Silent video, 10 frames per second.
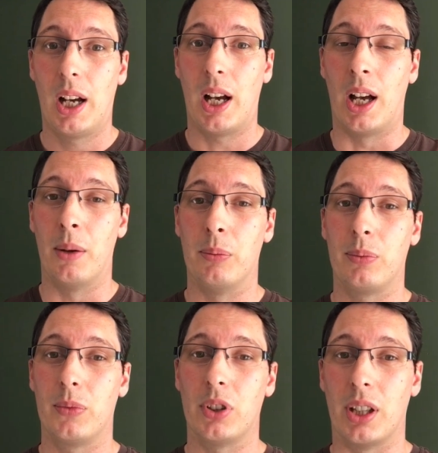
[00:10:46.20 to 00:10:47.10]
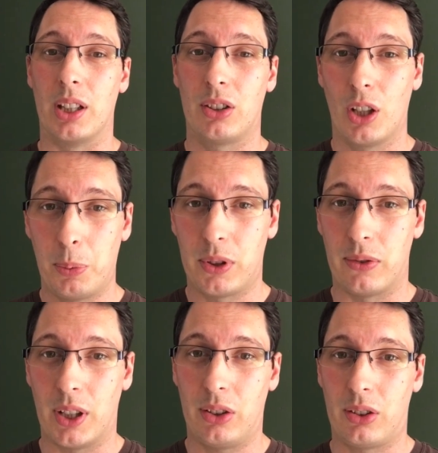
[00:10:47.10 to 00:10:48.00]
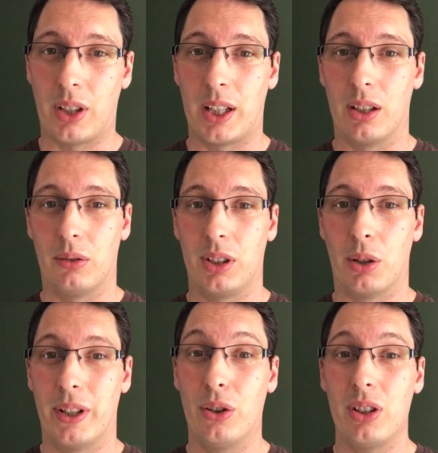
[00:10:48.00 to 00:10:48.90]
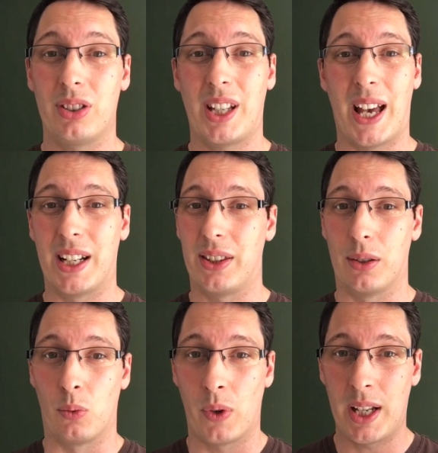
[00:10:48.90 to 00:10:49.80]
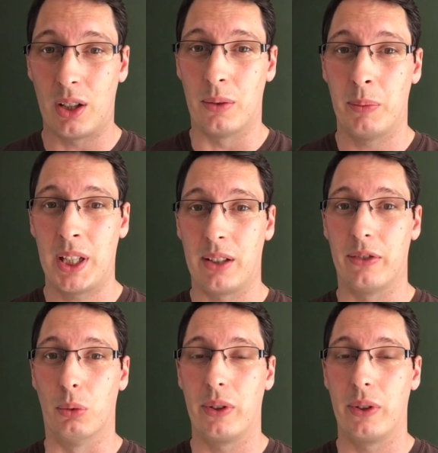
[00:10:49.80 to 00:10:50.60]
So the interpretivists say that in order to get anything real and meaningful,